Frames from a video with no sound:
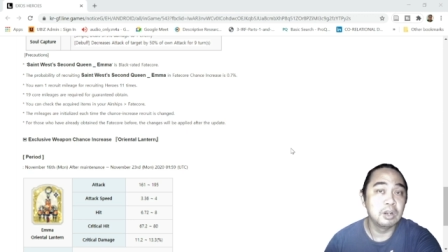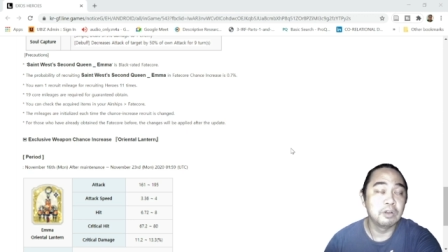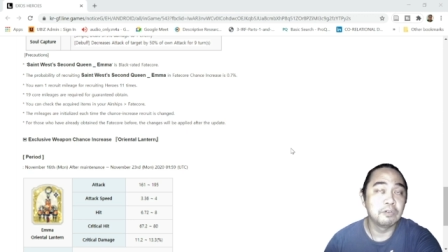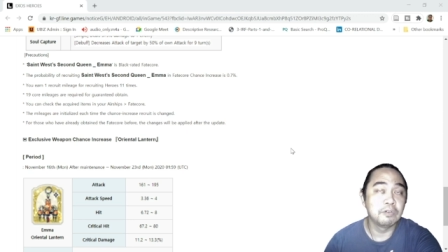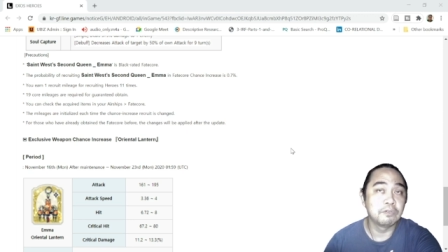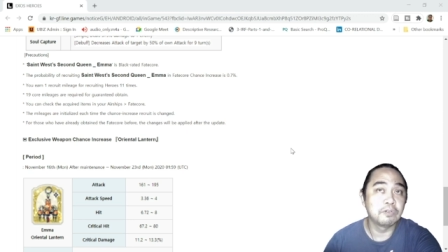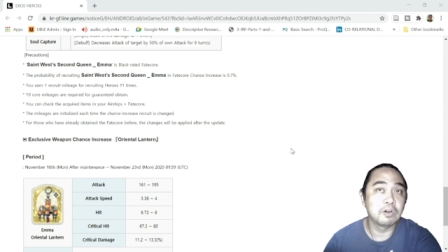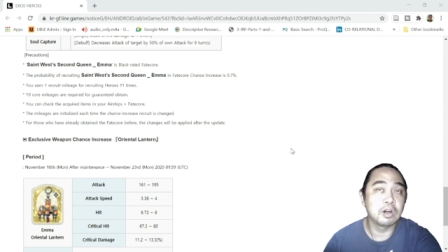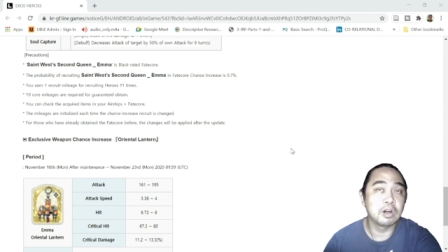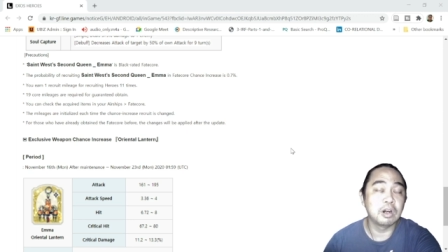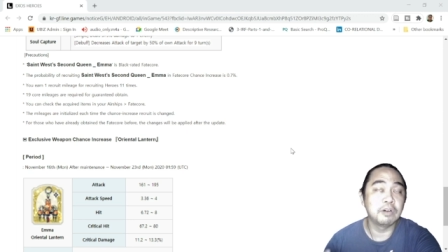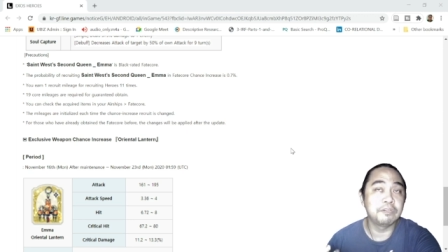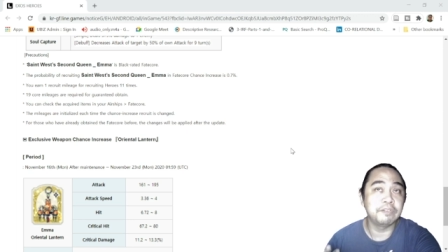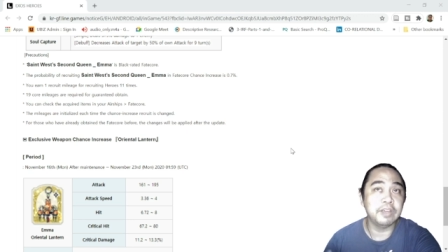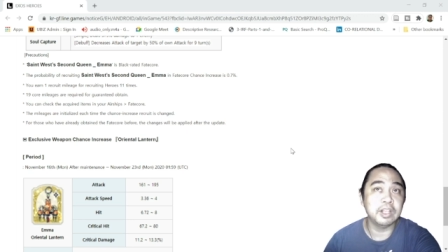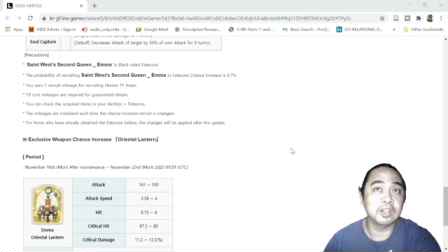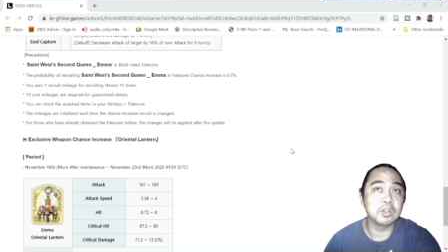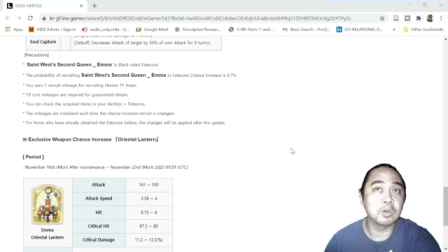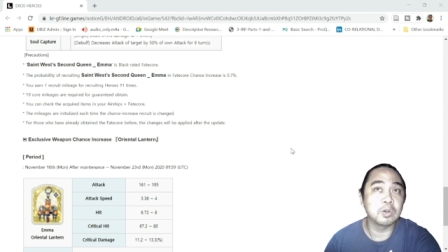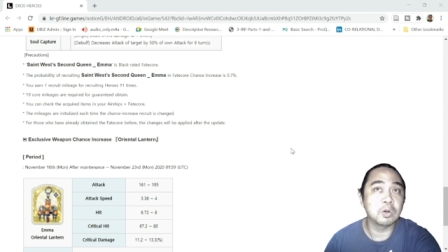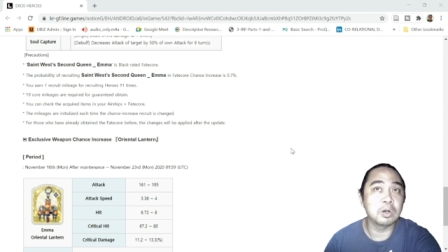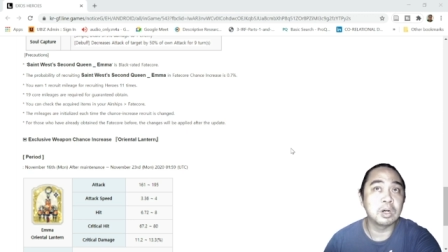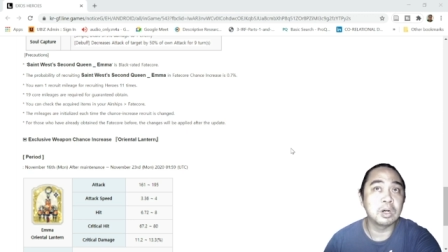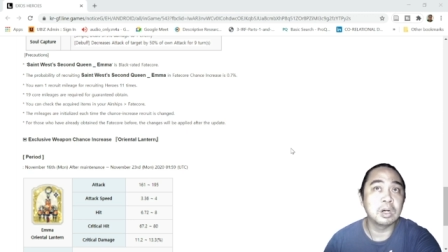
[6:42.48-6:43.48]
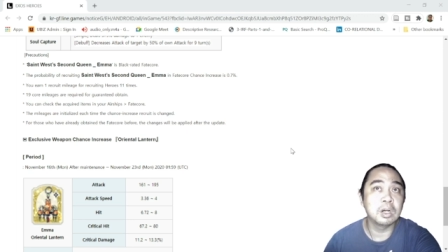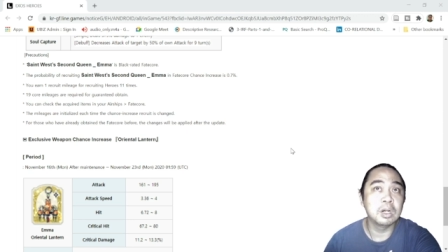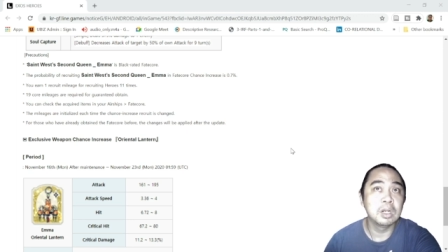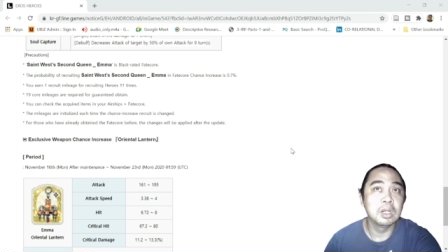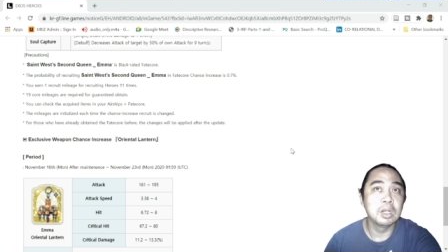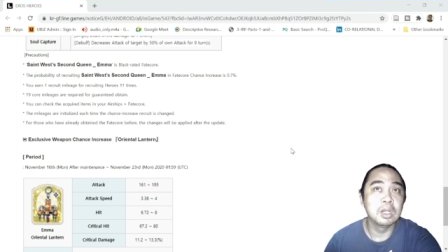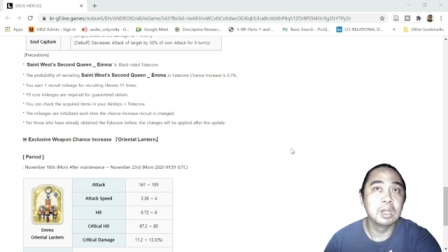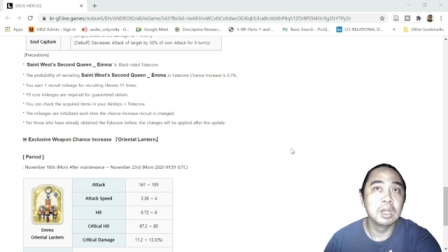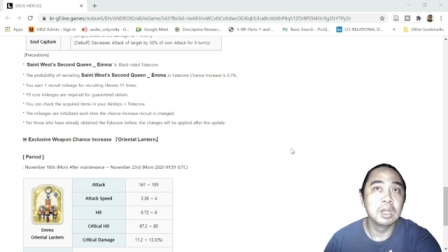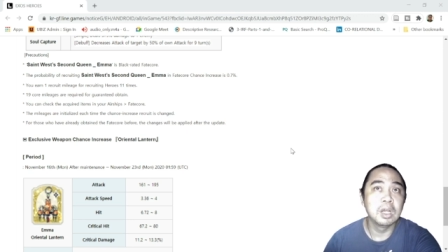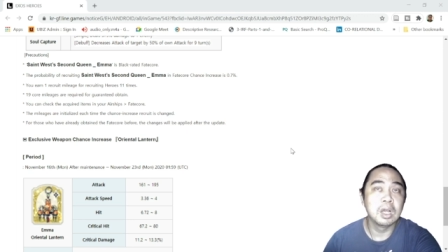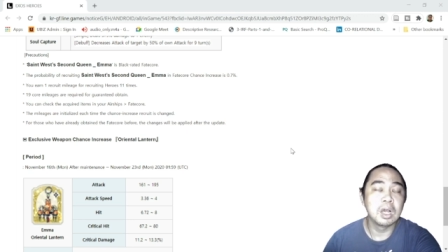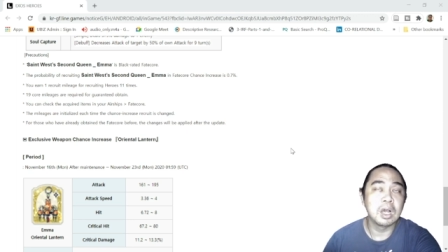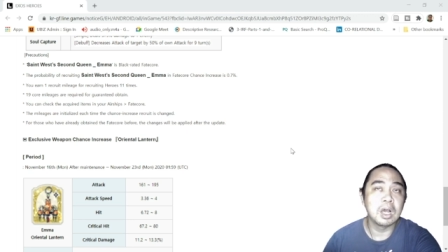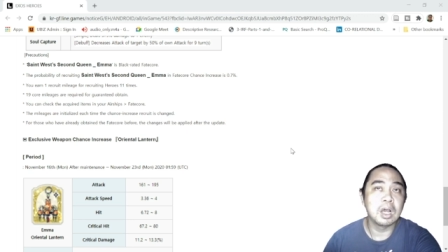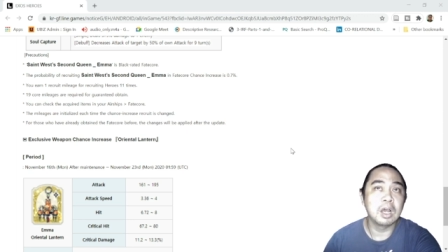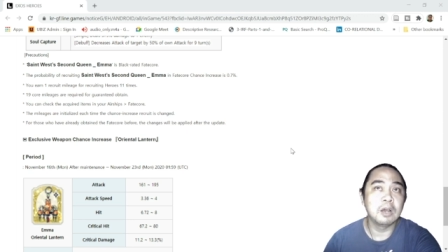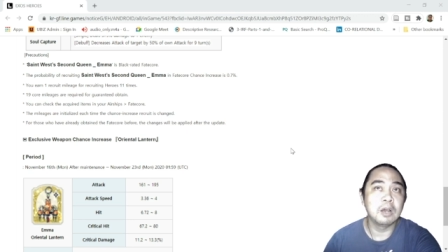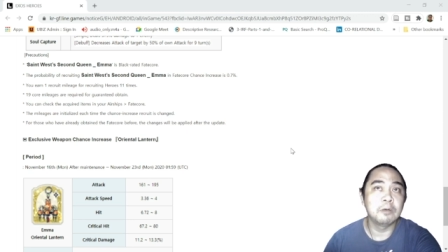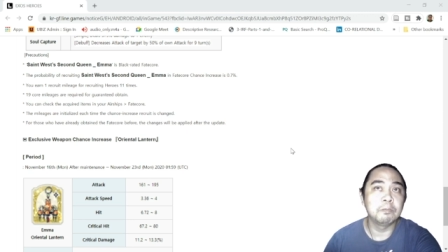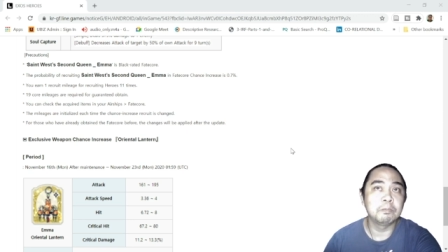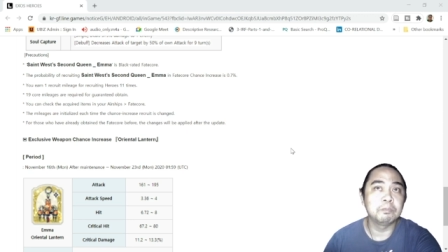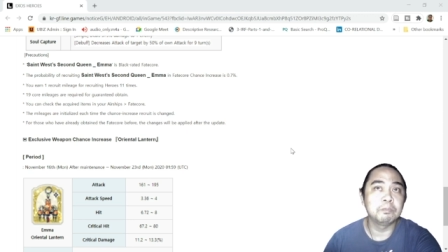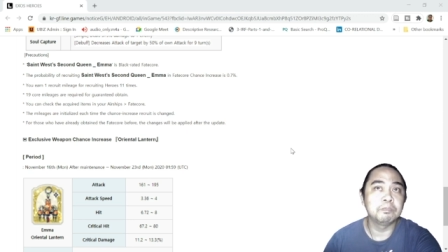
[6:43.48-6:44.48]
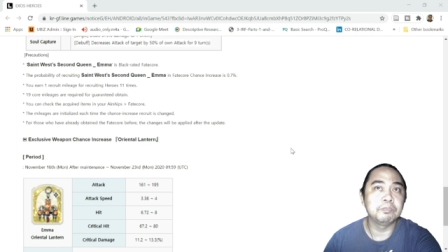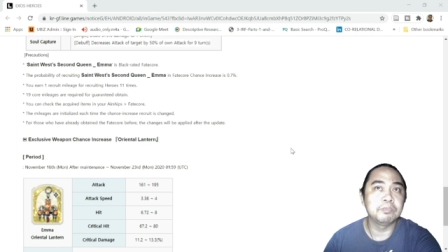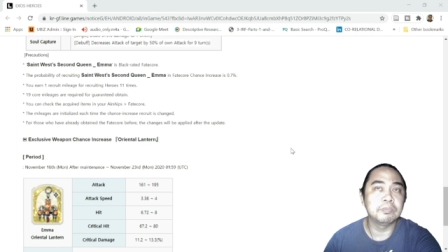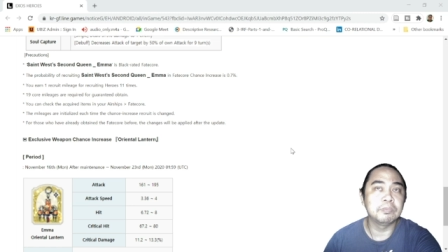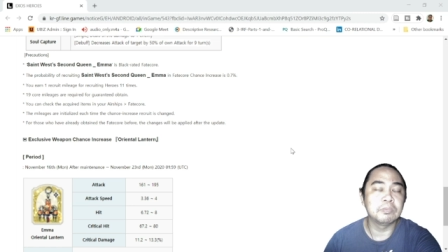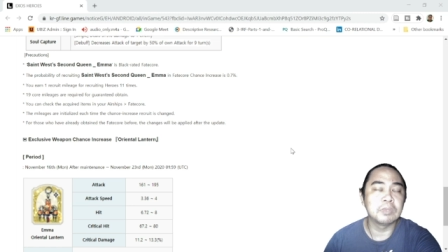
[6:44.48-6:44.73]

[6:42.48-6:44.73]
For her Fate Core, um,